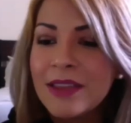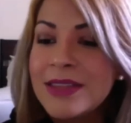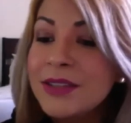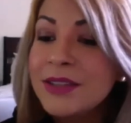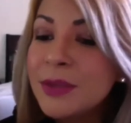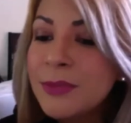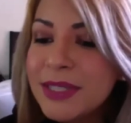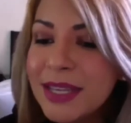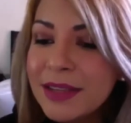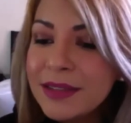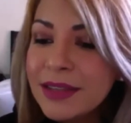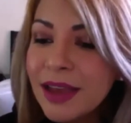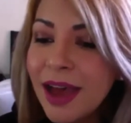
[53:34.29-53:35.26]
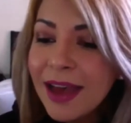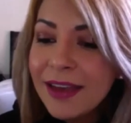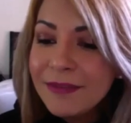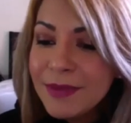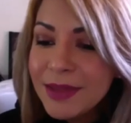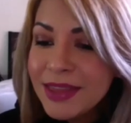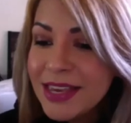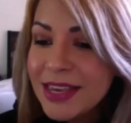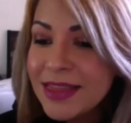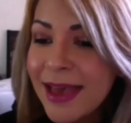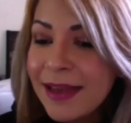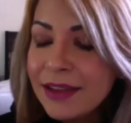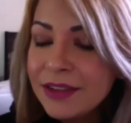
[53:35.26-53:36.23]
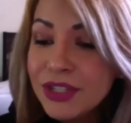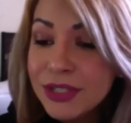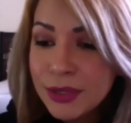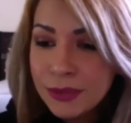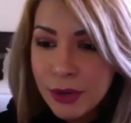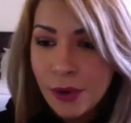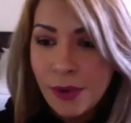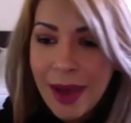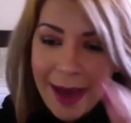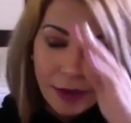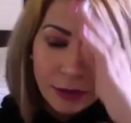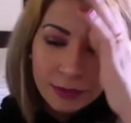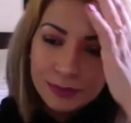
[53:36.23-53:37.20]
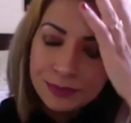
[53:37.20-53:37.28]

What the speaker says: Now someone says, I've been thinking that, just don't know how.